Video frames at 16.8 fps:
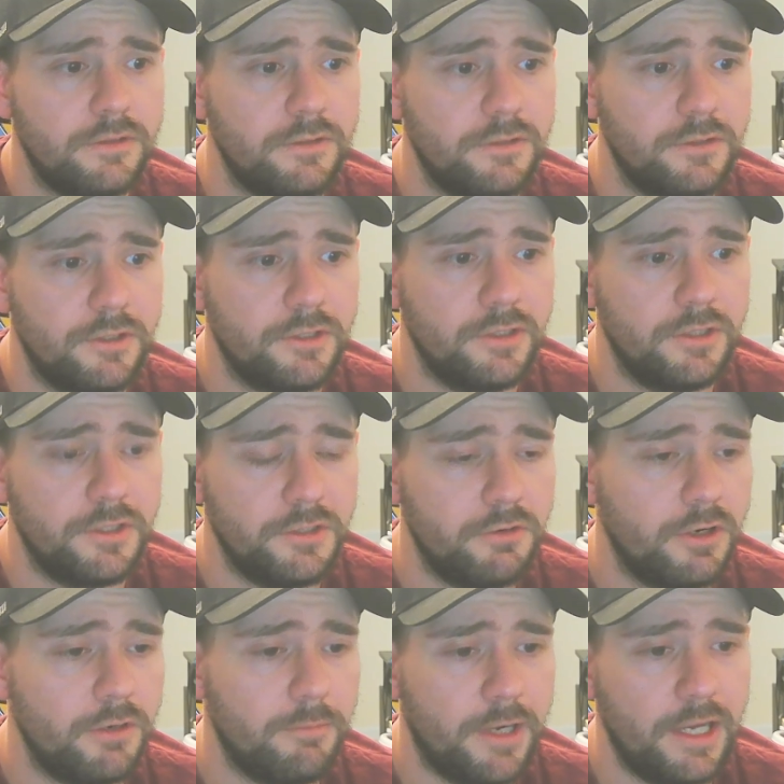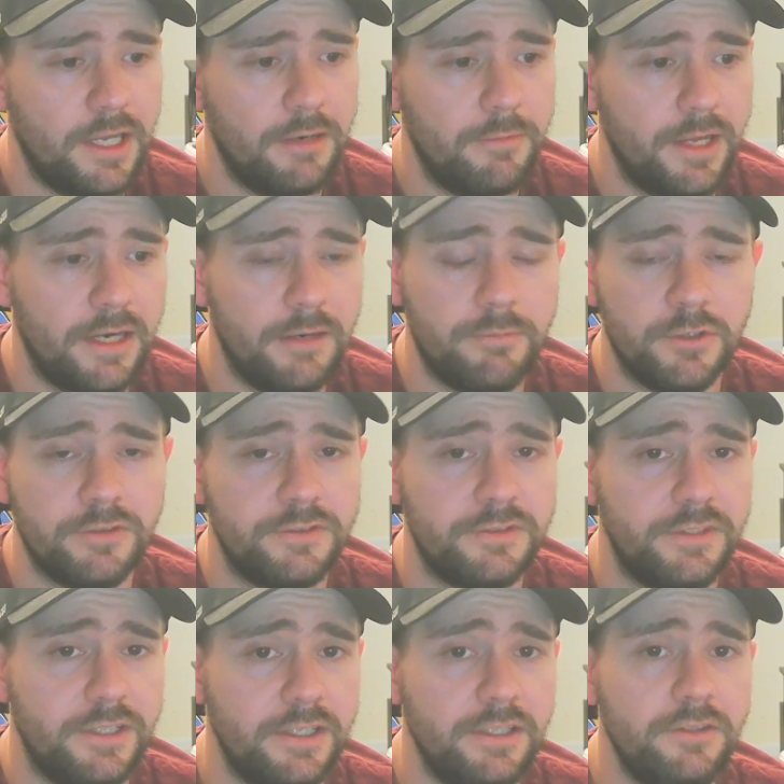you are buying them at a
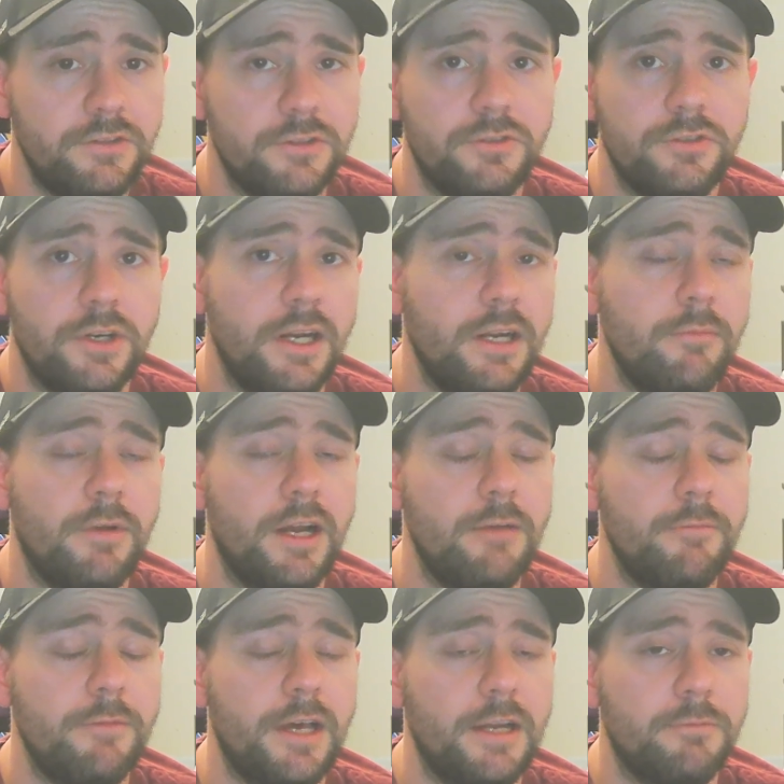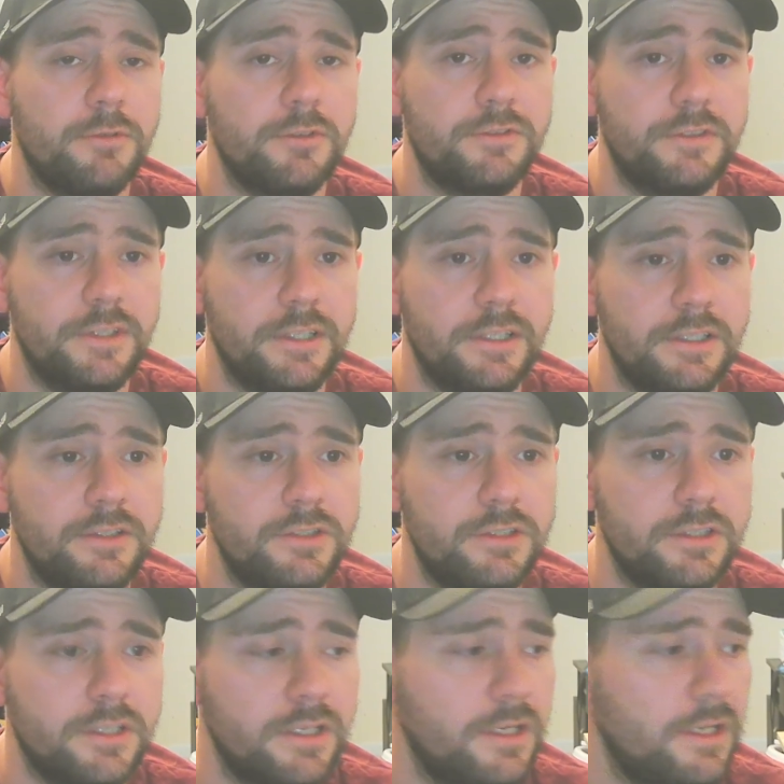percentage, or trying to buy them at a
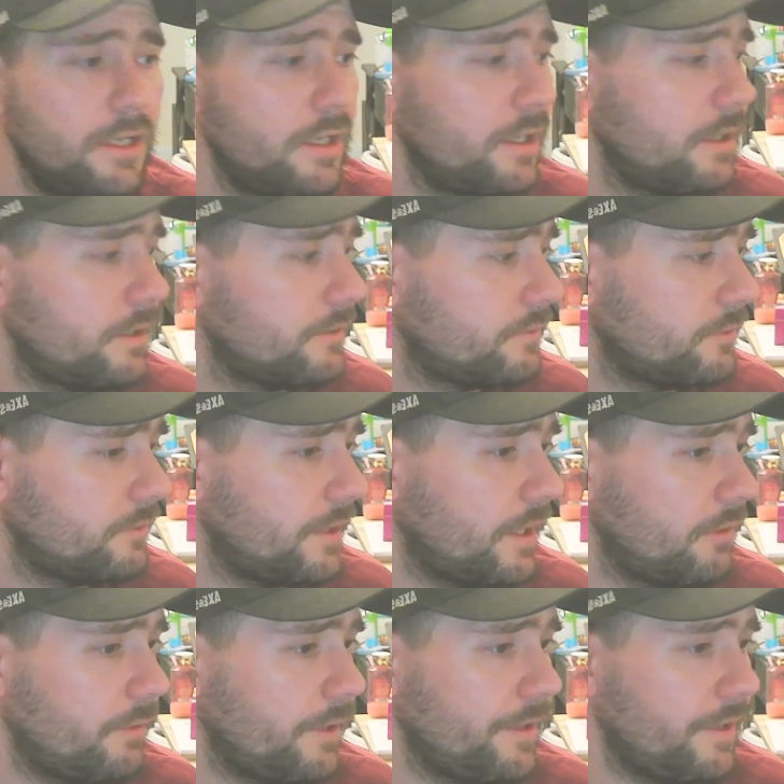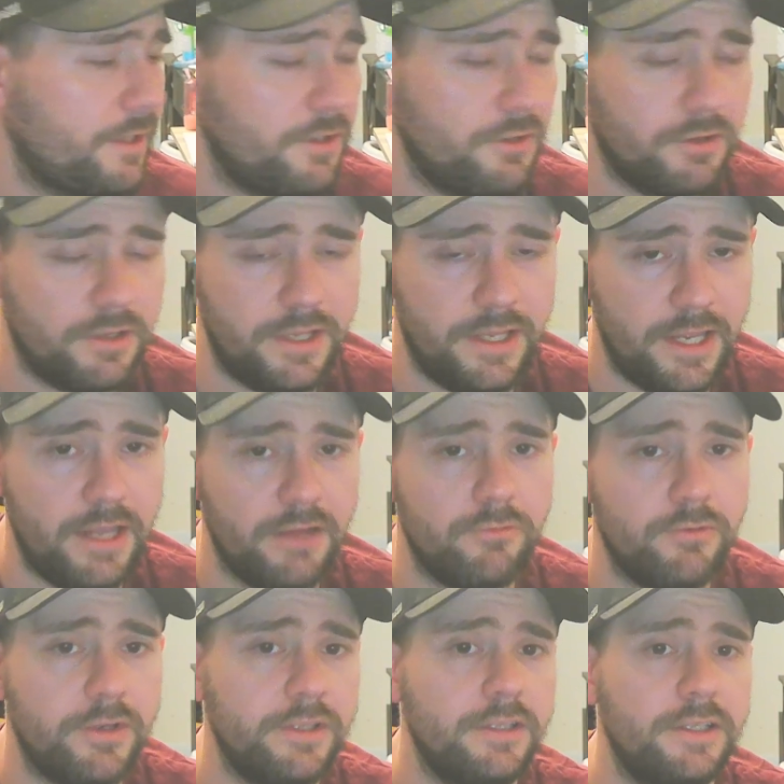percentage, so that way then you can
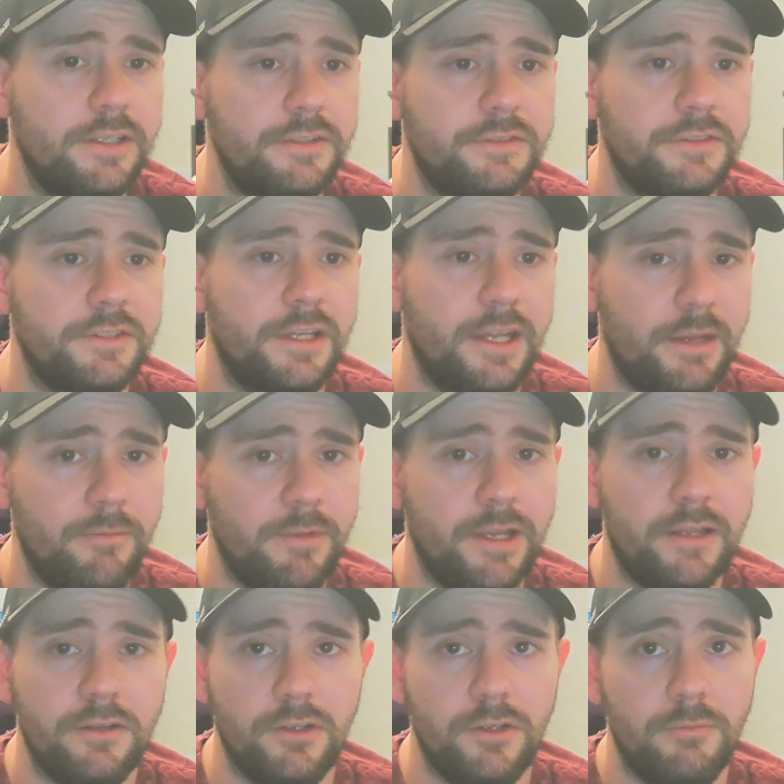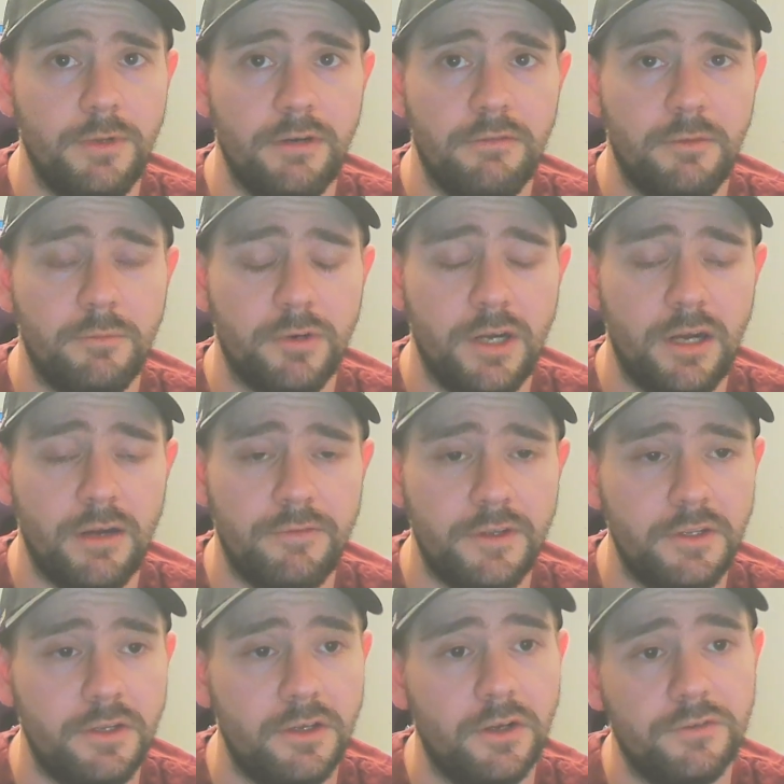relist and make a little bit of a
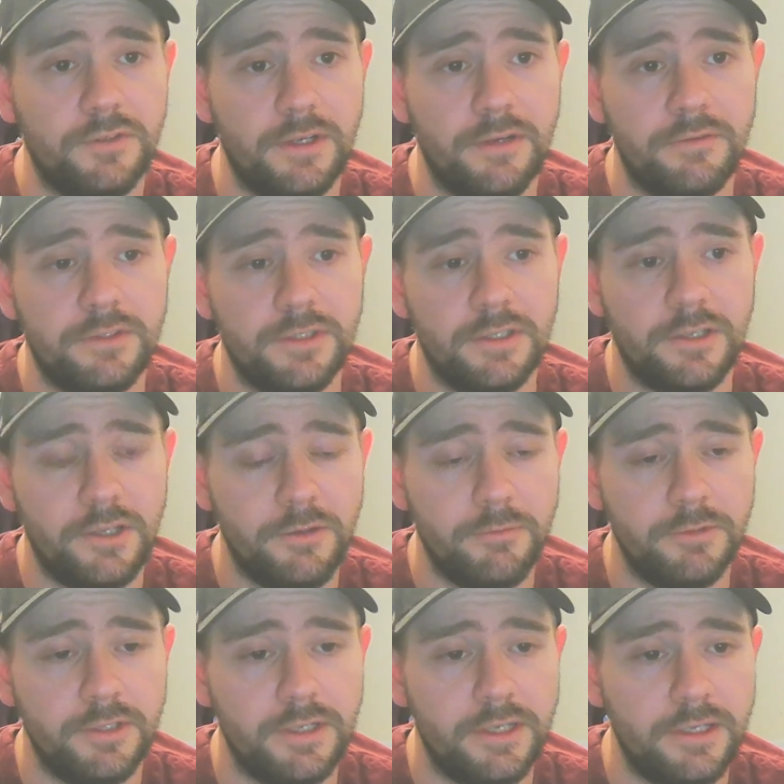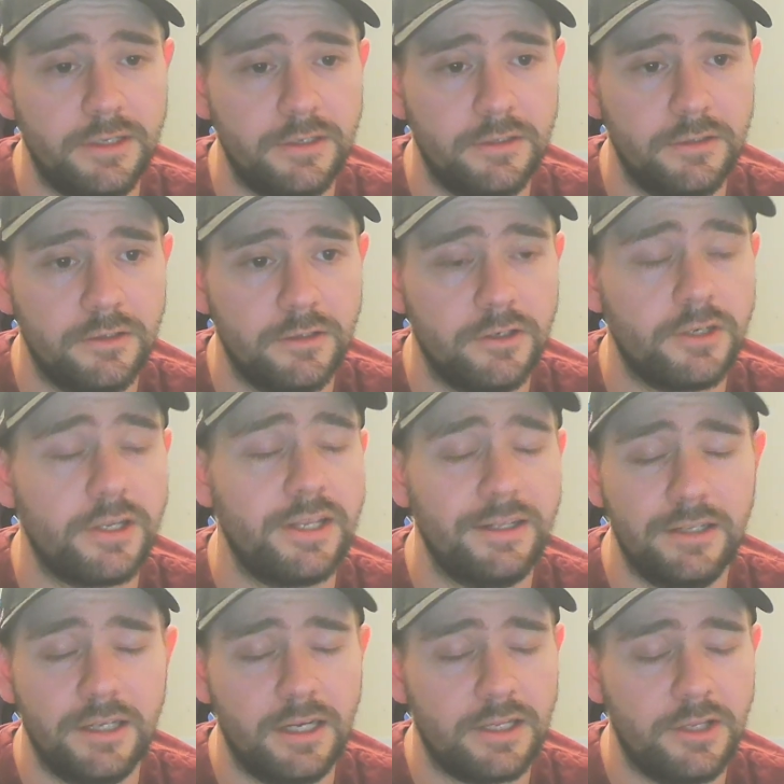profit. You also have to accumulate, or
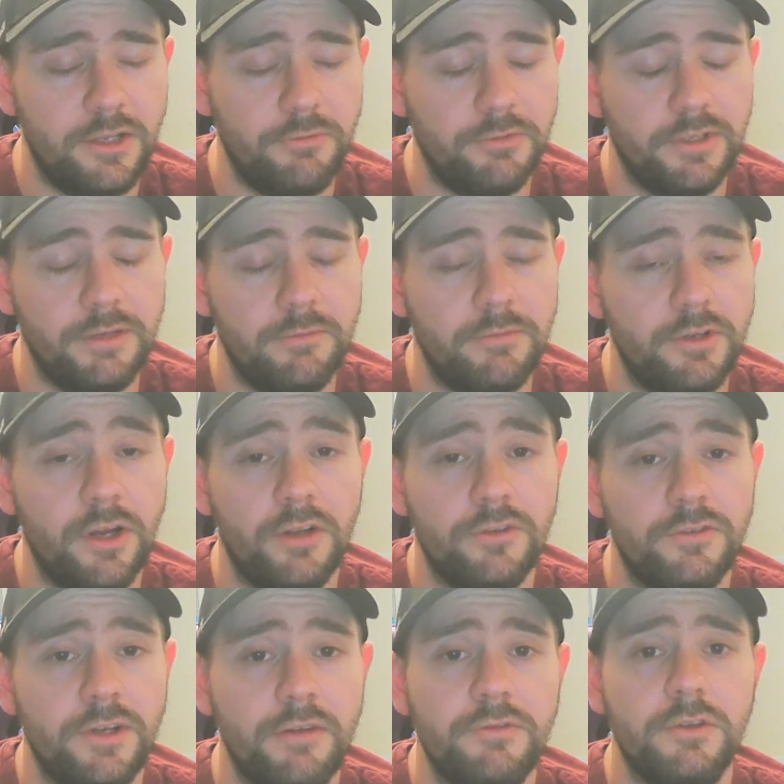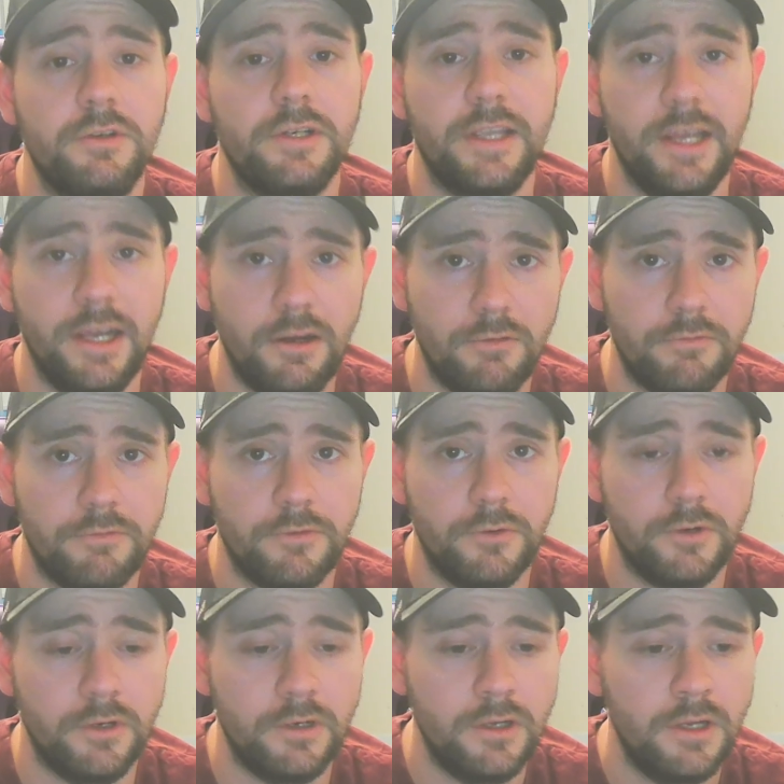not accumulate, but you also have to account
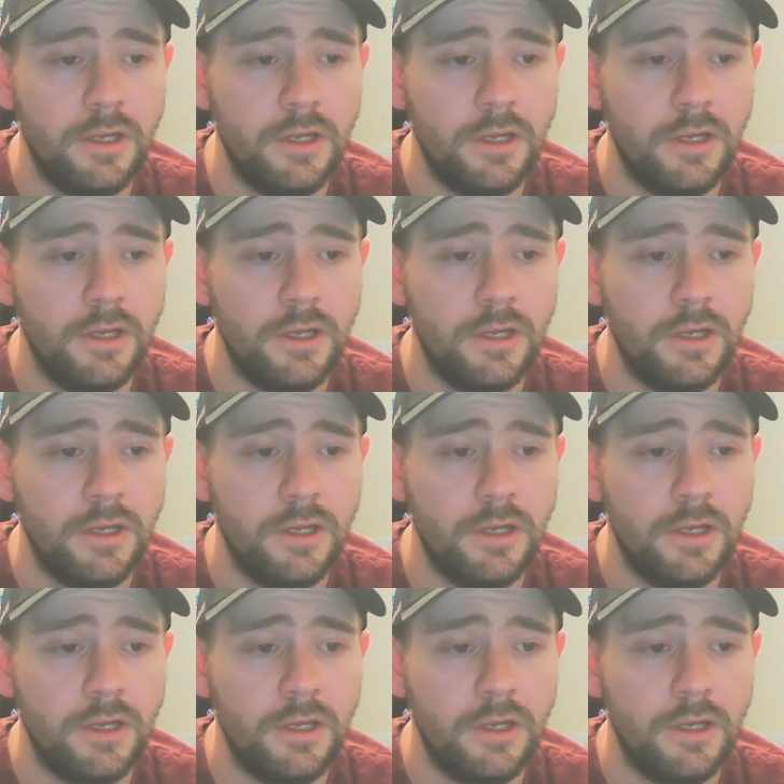for